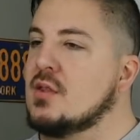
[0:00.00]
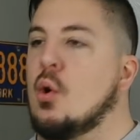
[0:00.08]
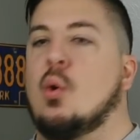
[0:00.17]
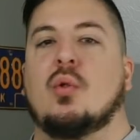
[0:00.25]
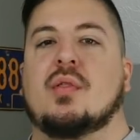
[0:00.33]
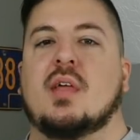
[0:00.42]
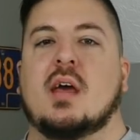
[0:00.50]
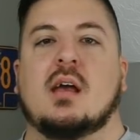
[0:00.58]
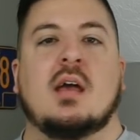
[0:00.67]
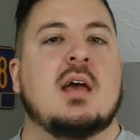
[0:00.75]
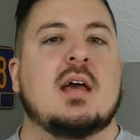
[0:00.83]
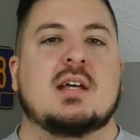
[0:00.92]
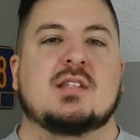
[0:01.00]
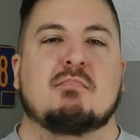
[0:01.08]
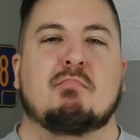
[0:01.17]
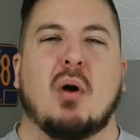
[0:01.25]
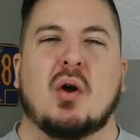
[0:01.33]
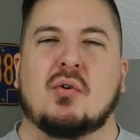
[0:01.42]
The whole thing is
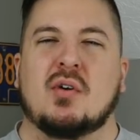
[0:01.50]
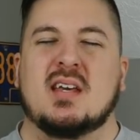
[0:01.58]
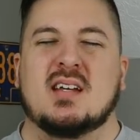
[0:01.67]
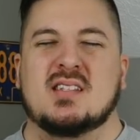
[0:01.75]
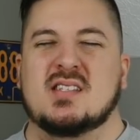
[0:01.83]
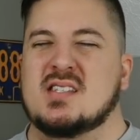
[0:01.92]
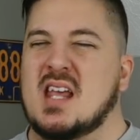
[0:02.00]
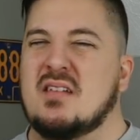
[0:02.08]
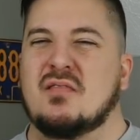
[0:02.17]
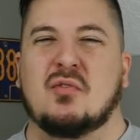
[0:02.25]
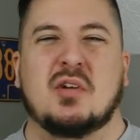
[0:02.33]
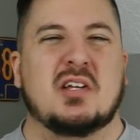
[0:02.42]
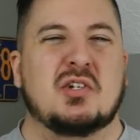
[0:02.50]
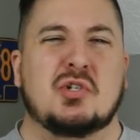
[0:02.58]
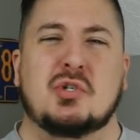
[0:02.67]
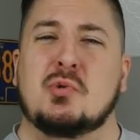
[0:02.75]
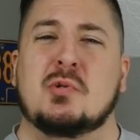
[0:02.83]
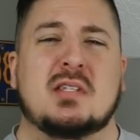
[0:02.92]
buttery and savory and
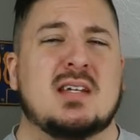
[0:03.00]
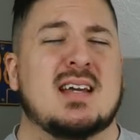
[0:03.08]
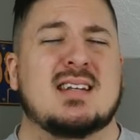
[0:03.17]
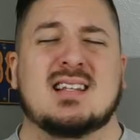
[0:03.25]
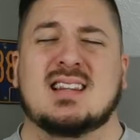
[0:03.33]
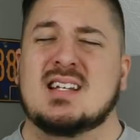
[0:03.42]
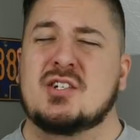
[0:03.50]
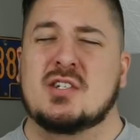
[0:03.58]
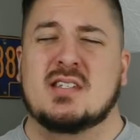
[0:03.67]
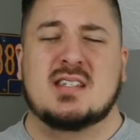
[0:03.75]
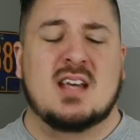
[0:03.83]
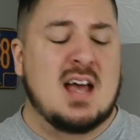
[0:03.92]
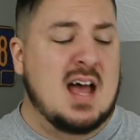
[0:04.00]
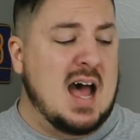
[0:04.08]
juicy and delicious.